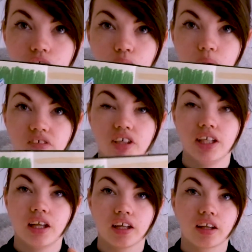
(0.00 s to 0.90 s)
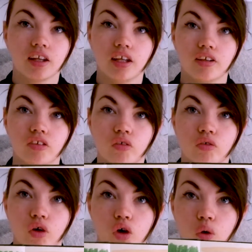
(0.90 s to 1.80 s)
but I really like the sort of
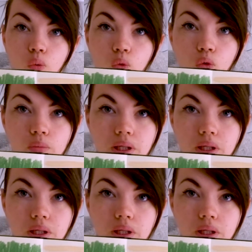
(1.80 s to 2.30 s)
warm